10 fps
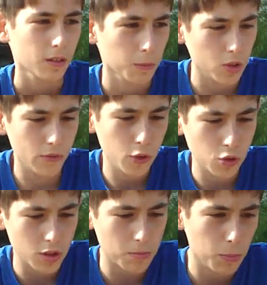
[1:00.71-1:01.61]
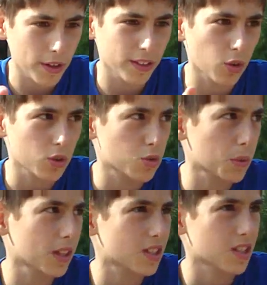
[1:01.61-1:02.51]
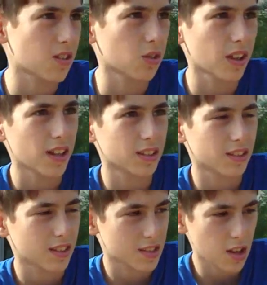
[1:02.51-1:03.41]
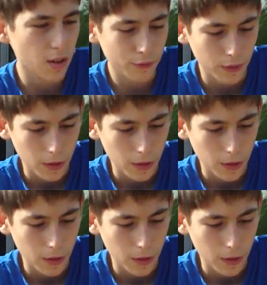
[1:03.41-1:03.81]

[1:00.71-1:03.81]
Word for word: most of you just putting those tweaks and all that stuff